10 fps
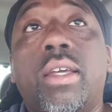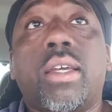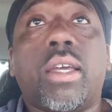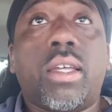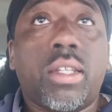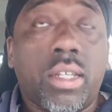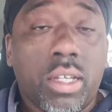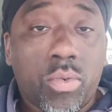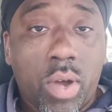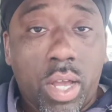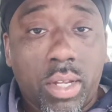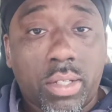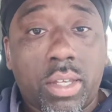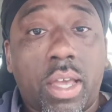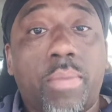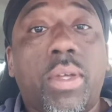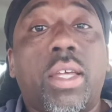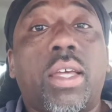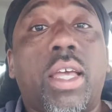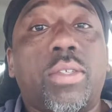Indy, quiet as kept,
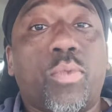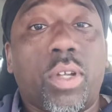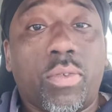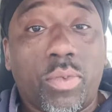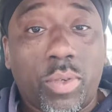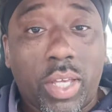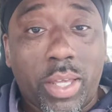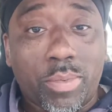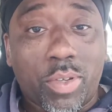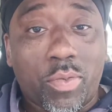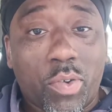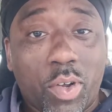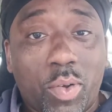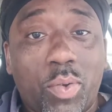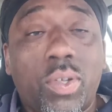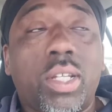has won a few games in a row.